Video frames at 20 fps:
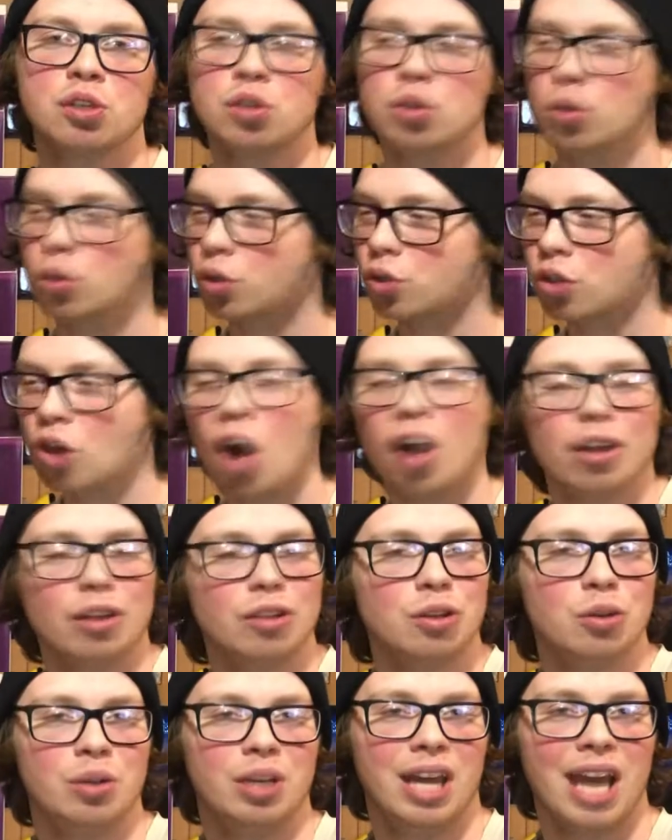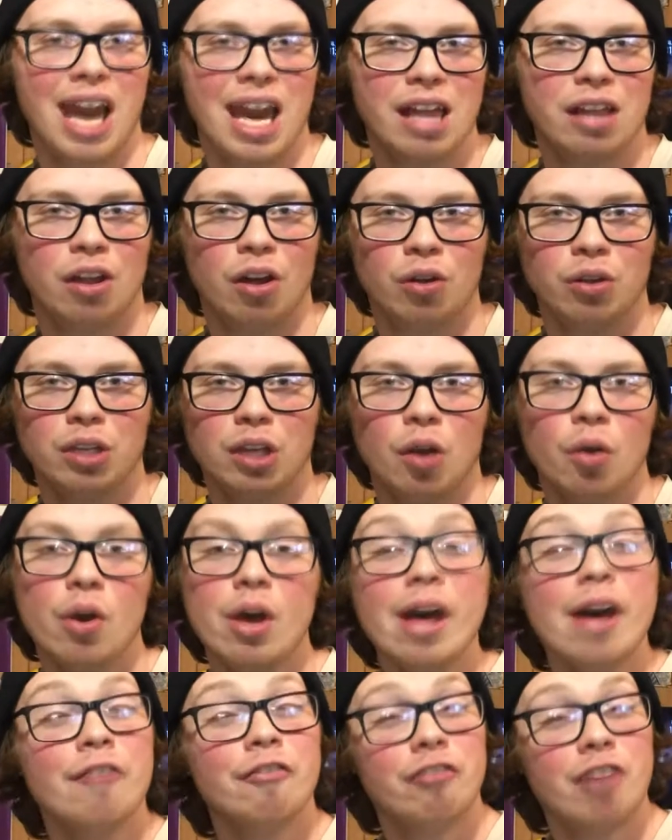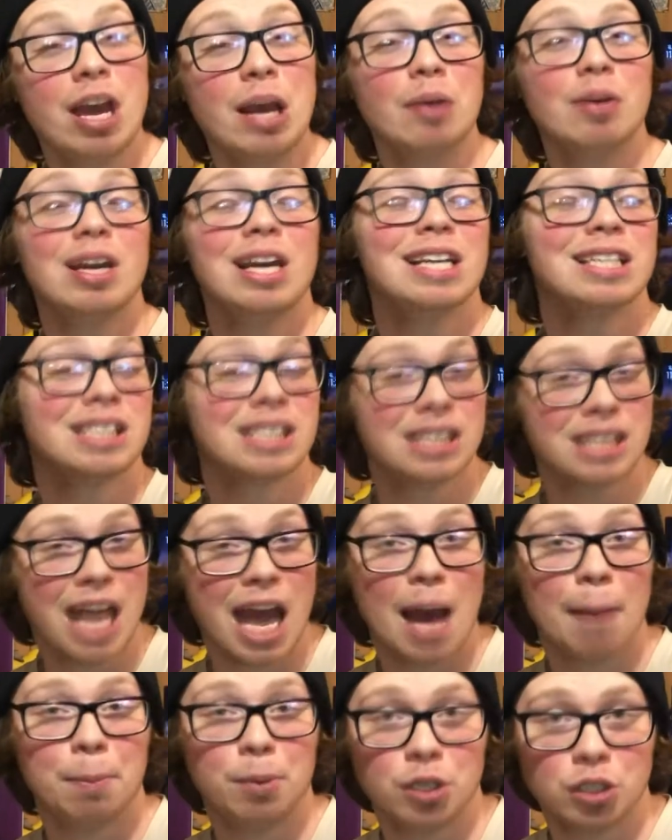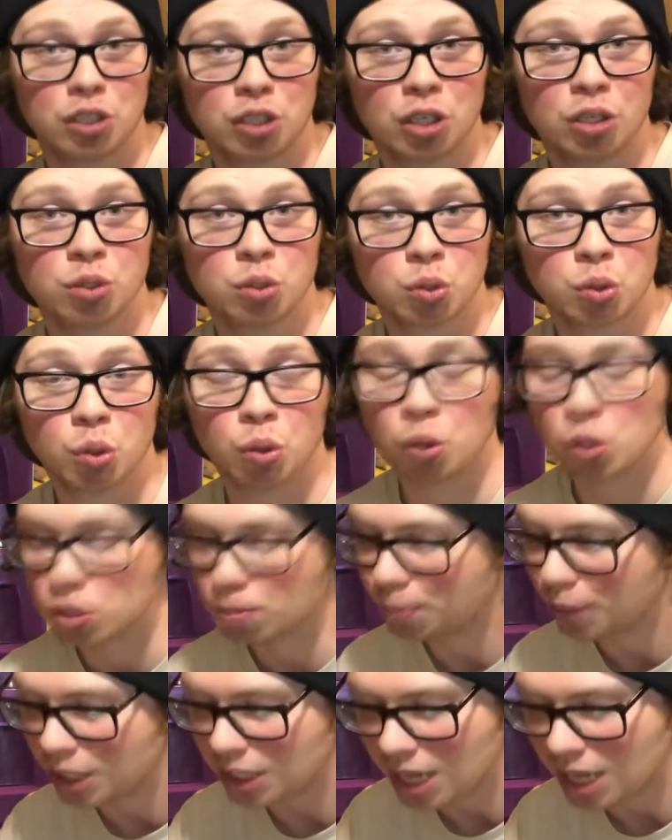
shooters, Call of Duty, Halo, you know, very established controls. But